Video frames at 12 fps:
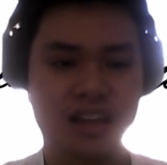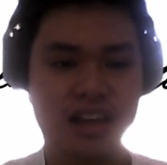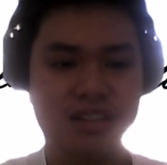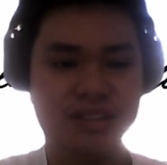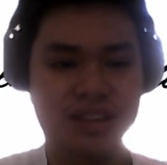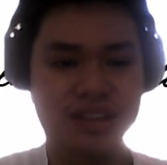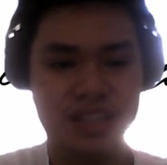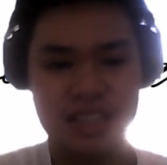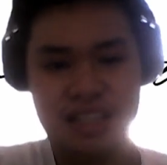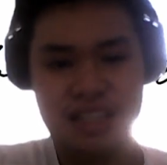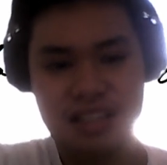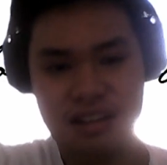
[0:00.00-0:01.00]
S3 also
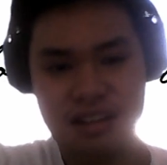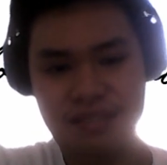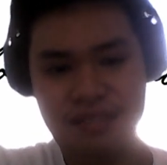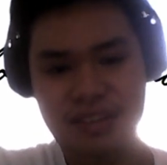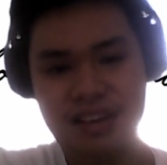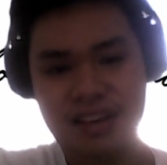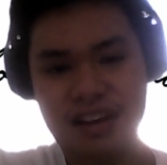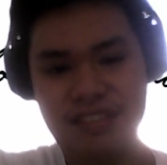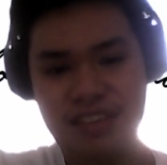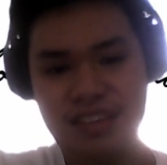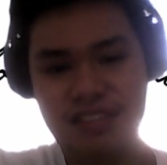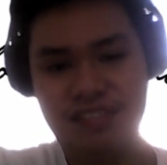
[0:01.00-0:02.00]
sends a copy
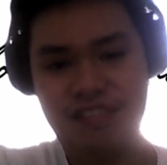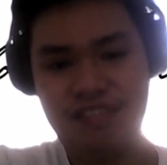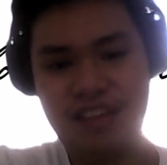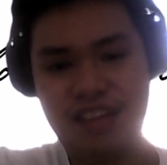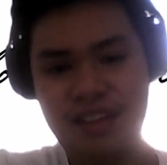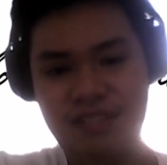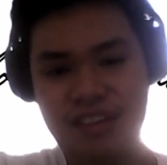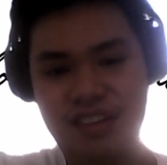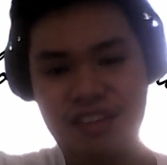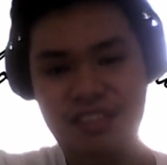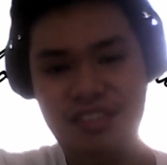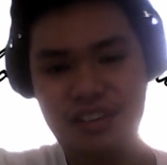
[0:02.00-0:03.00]
of the frame
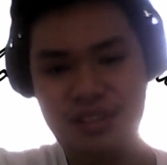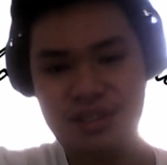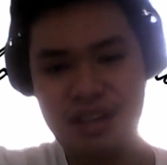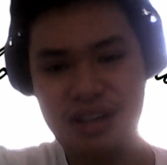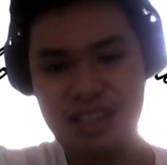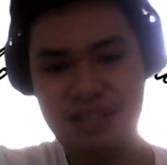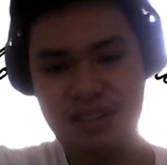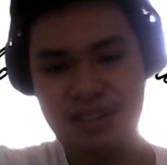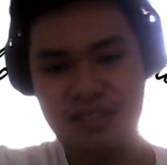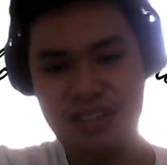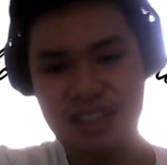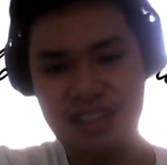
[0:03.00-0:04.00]
over to
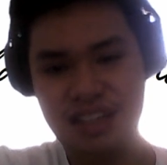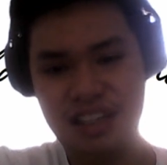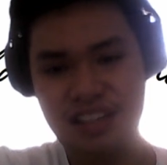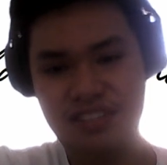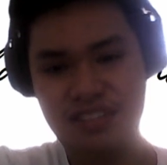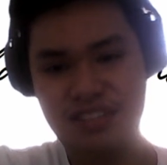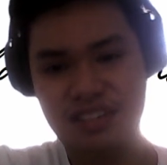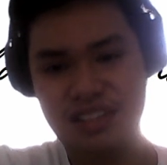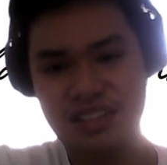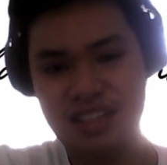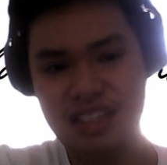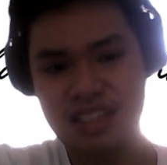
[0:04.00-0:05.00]
S1, which
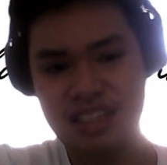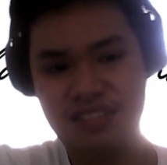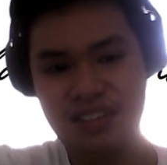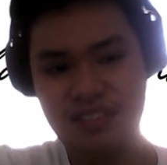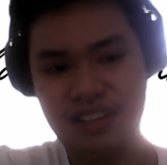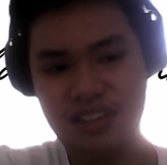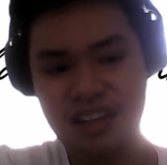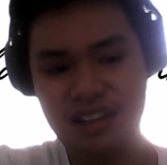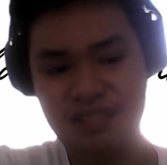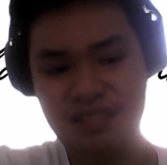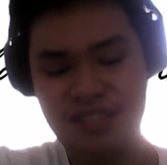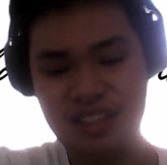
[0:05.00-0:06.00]
delivers the same frame
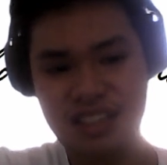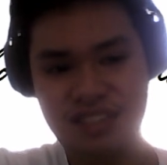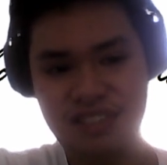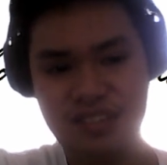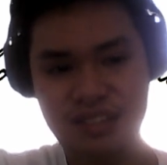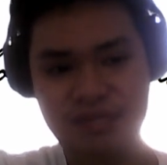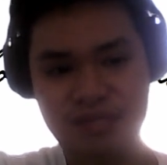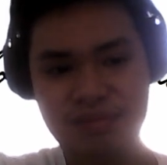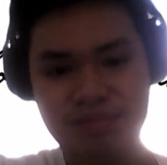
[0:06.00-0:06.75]
into PC4.